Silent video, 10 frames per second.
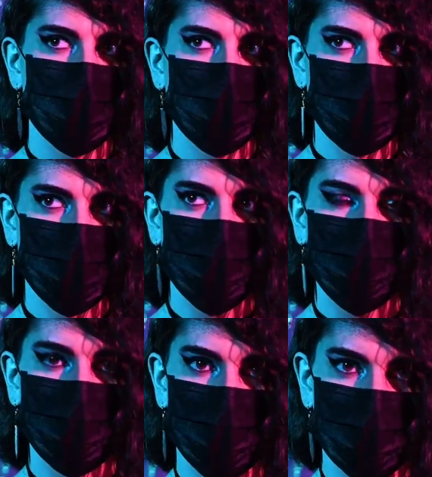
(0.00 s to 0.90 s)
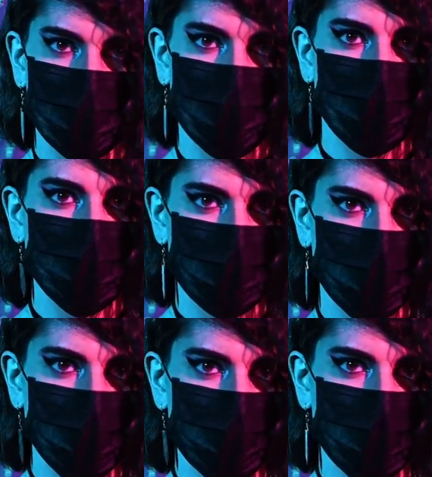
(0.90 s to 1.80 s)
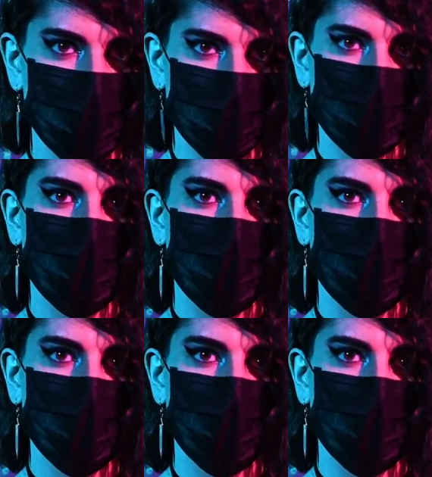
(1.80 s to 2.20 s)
you want to be proficient in all of your hardware.